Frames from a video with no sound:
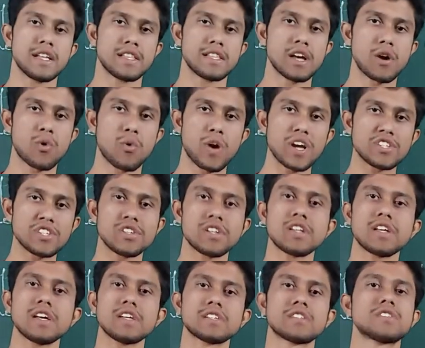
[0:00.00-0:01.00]
The
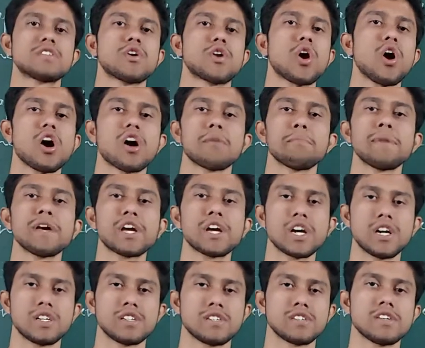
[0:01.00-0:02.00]
question is wrong
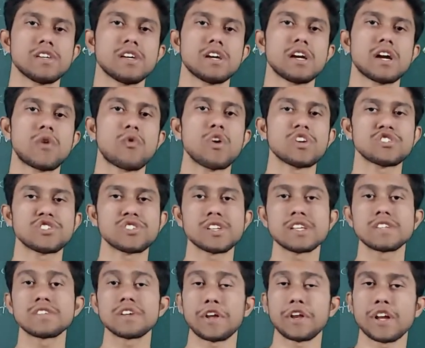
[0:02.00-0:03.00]
because question
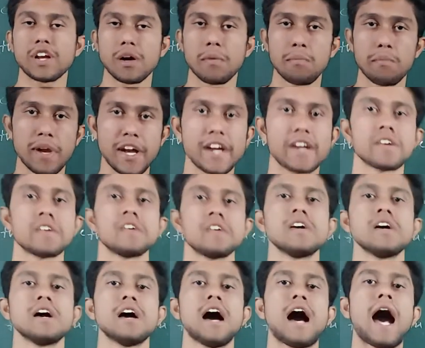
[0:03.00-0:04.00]
is incomplete.
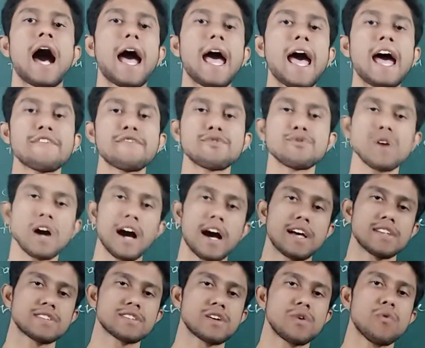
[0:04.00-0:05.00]
I have to
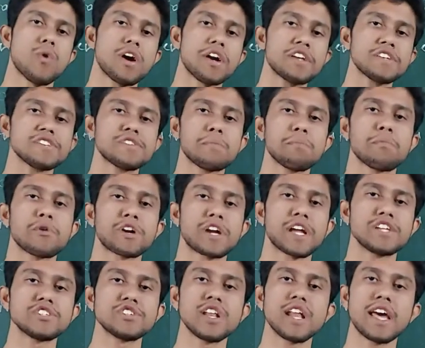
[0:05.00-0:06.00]
ask what is the
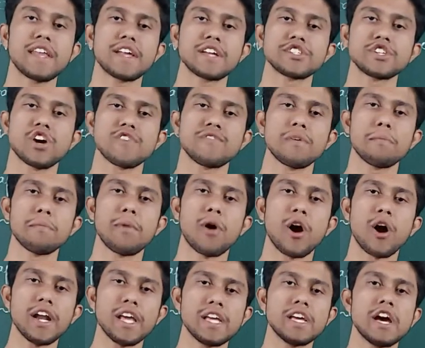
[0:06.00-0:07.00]
potential energy of a
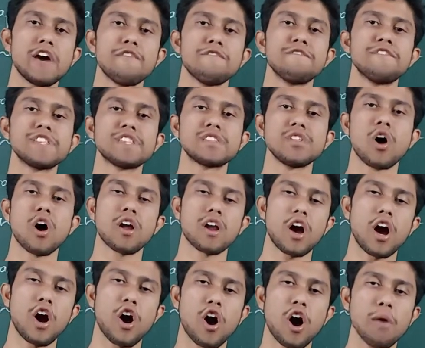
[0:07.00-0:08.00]
body with or
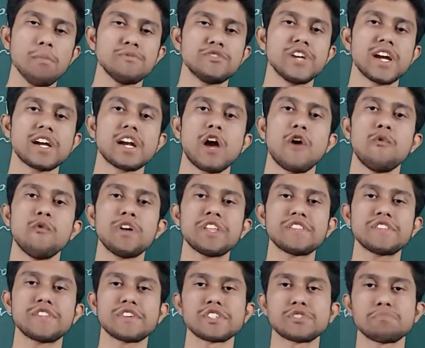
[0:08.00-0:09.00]
object
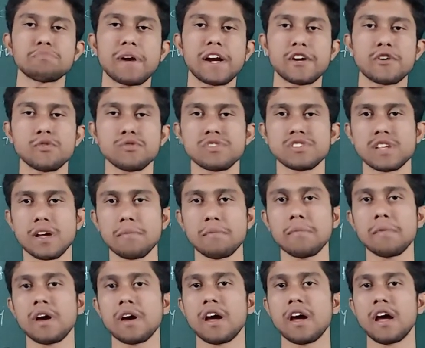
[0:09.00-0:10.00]
with respect to some